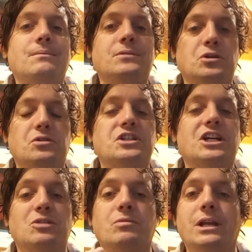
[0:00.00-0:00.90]

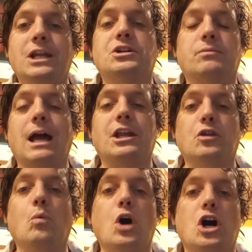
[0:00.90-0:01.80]
jurisdiction with a littoral in
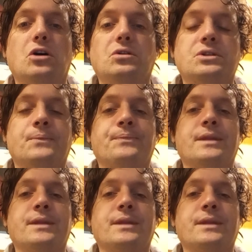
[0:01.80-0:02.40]
the world.